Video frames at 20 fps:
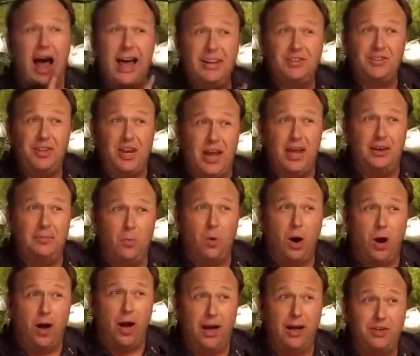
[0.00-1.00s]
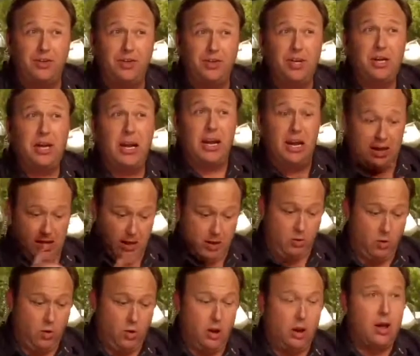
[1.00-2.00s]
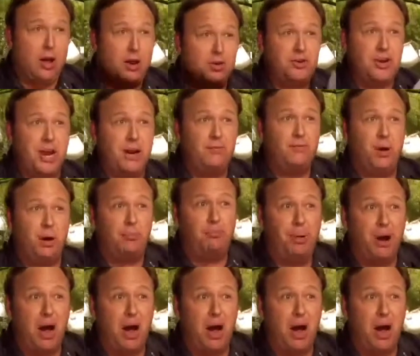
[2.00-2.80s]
I said was, Denver